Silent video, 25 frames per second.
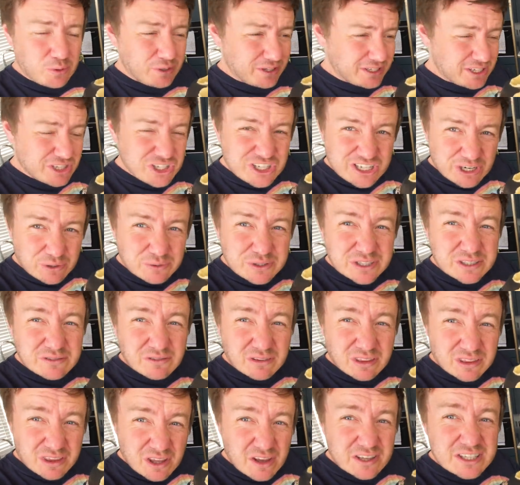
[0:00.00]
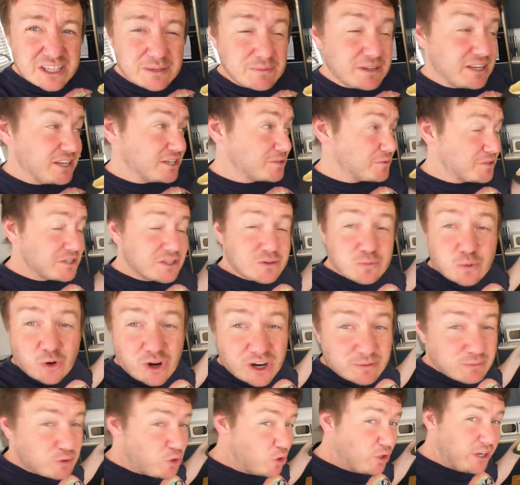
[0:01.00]
We're gonna chill this for 30 minutes, which is
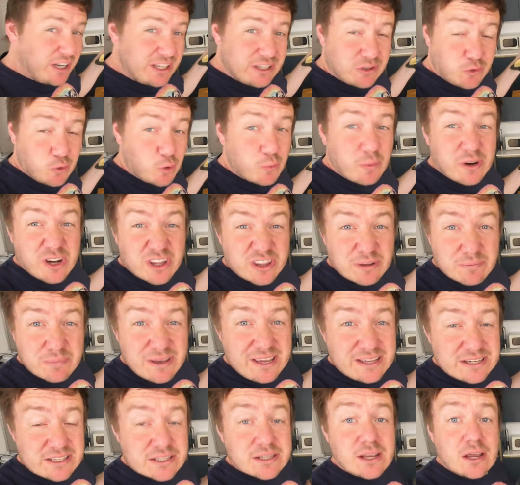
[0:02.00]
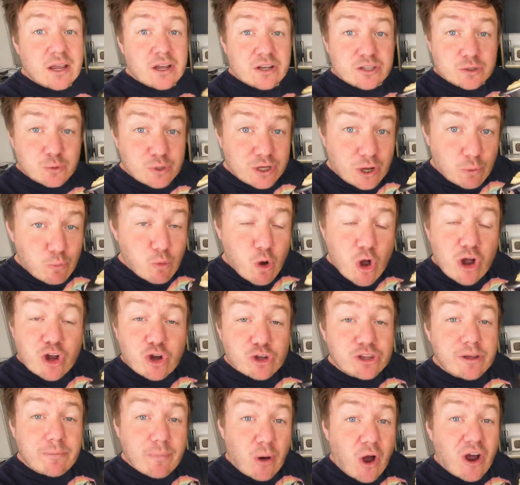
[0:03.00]
why I'm cooking all my other bits, so we can
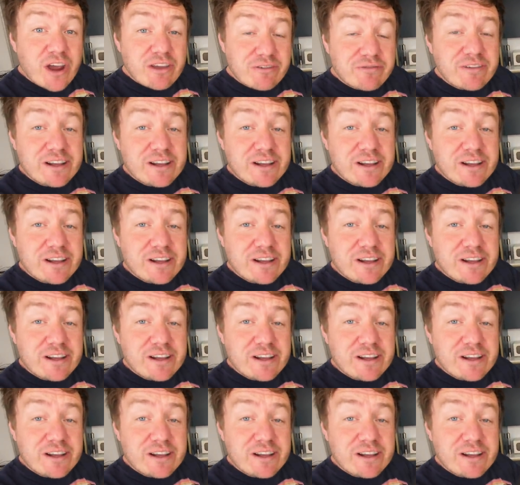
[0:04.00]
work on the pie